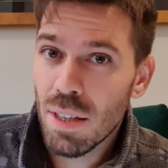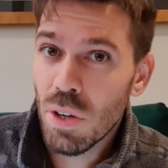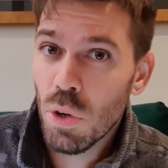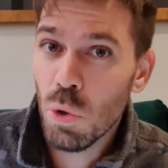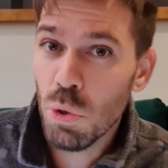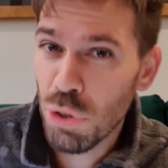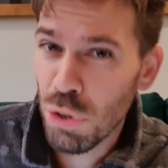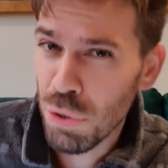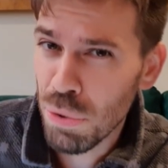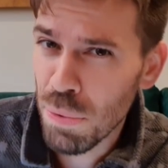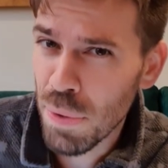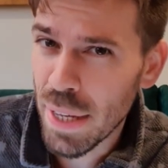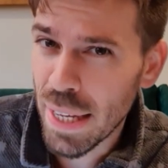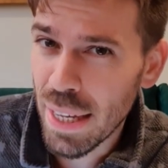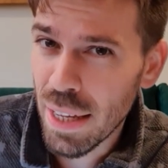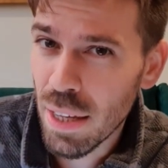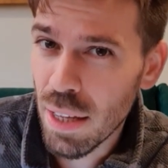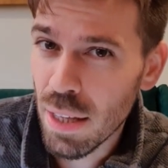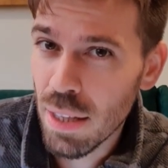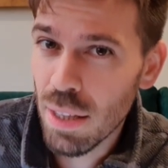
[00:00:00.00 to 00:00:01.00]
Or do
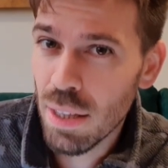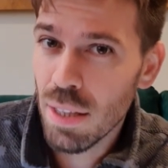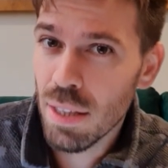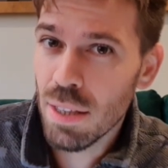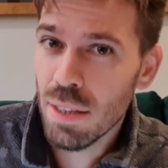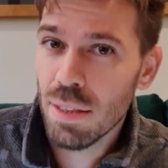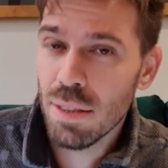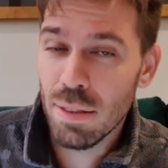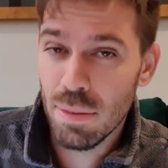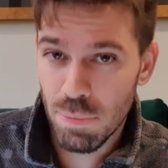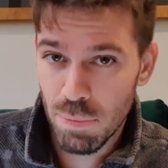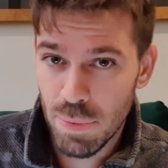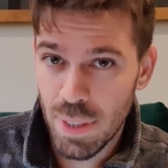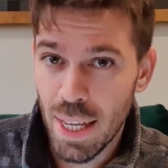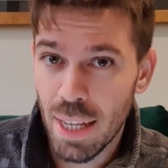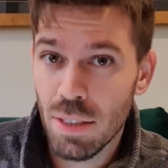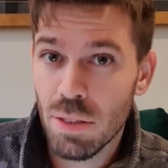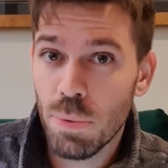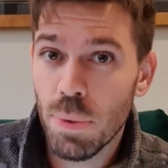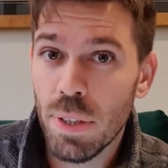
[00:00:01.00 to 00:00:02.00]
we?
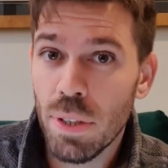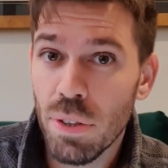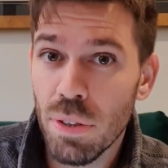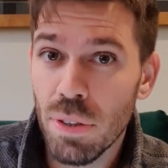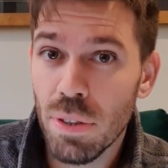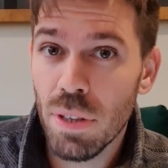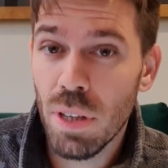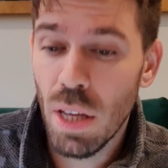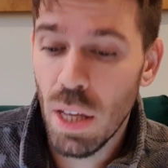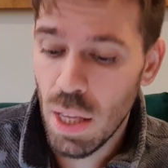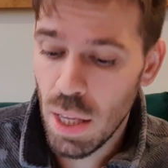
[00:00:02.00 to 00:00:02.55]
Yes, we do.